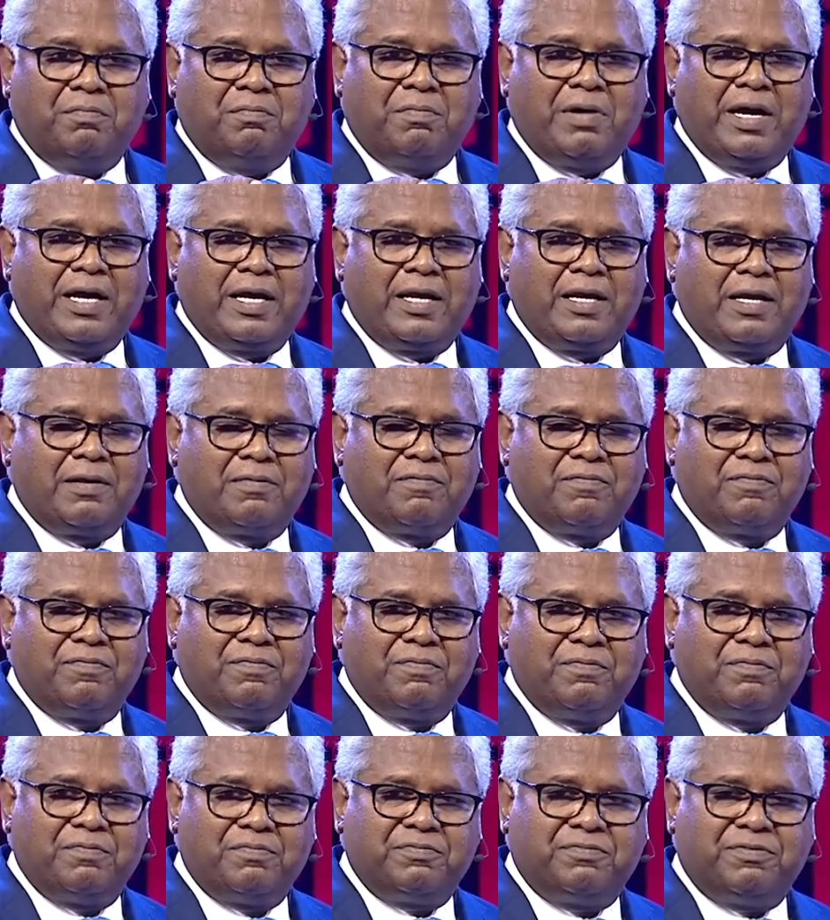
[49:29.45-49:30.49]
my
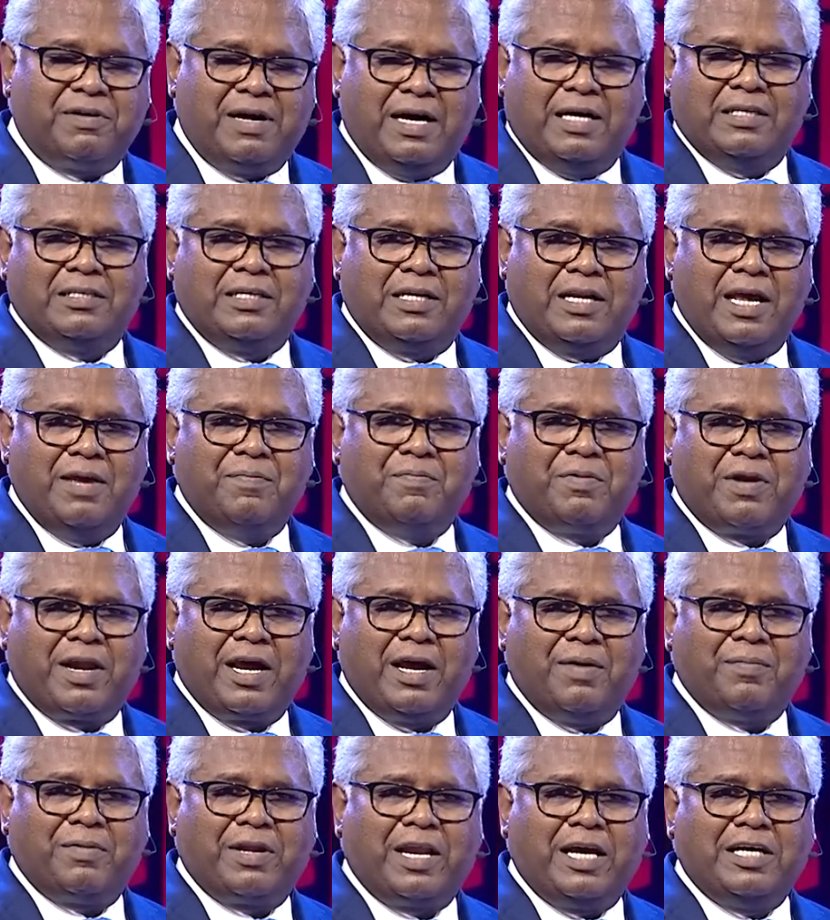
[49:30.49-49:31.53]
father
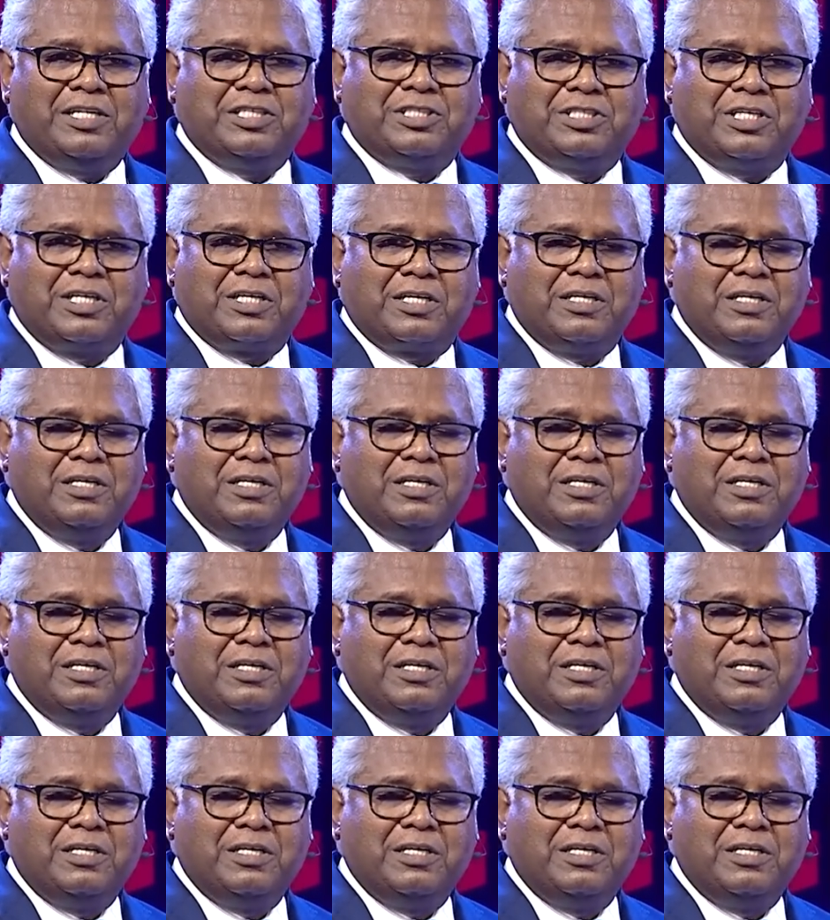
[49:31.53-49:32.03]
Abraham and Isaac